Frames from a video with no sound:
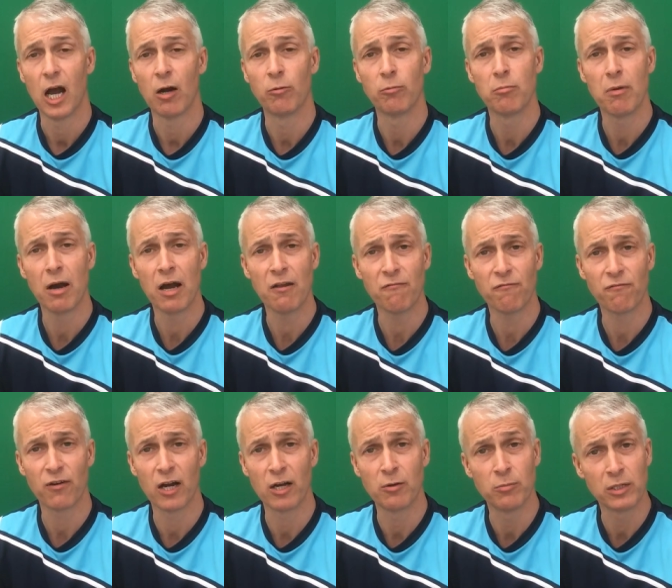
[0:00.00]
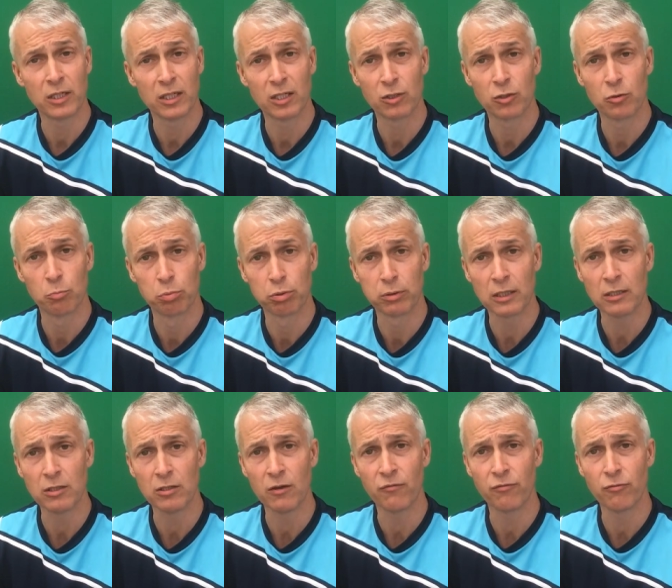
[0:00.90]
And we might find we get a
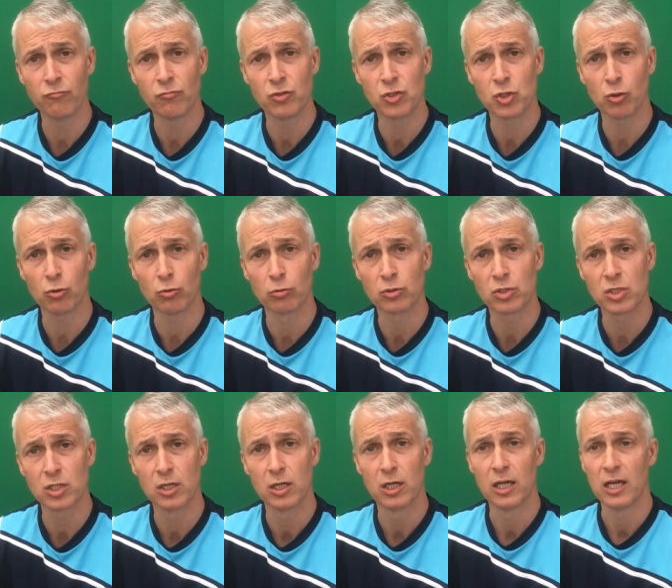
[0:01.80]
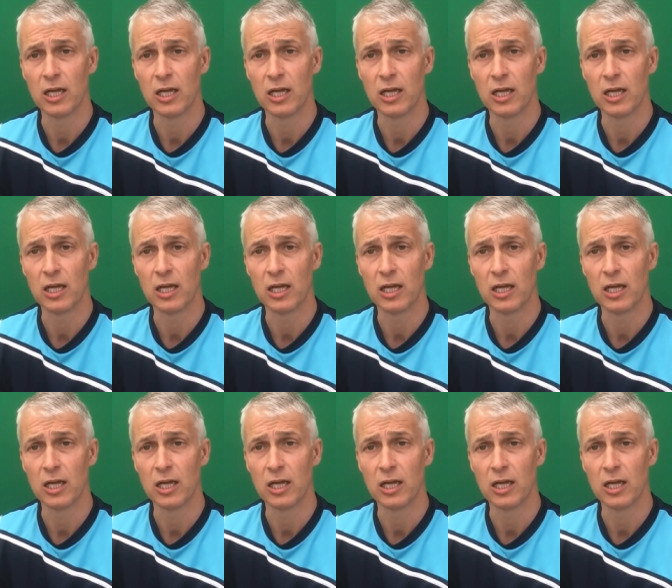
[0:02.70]
completely different result